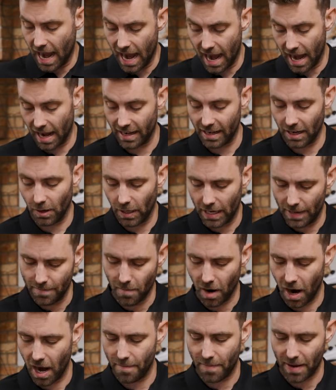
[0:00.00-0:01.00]
and in
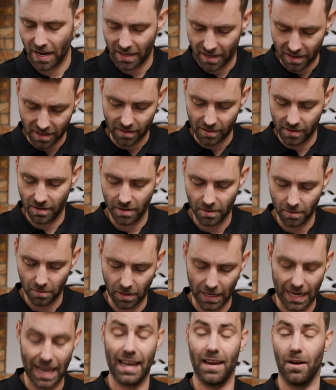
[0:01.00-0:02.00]
my opinion,
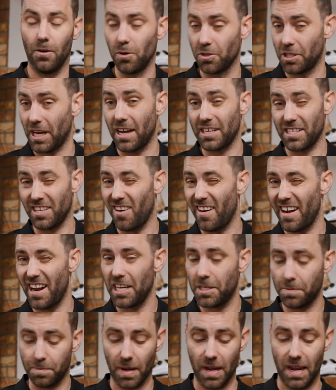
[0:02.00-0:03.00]
but also has an
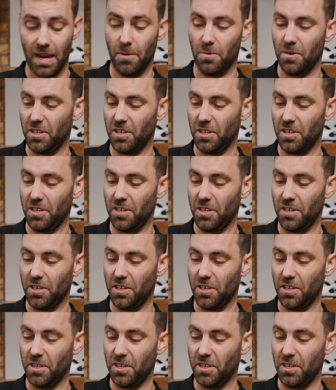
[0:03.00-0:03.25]
ISP,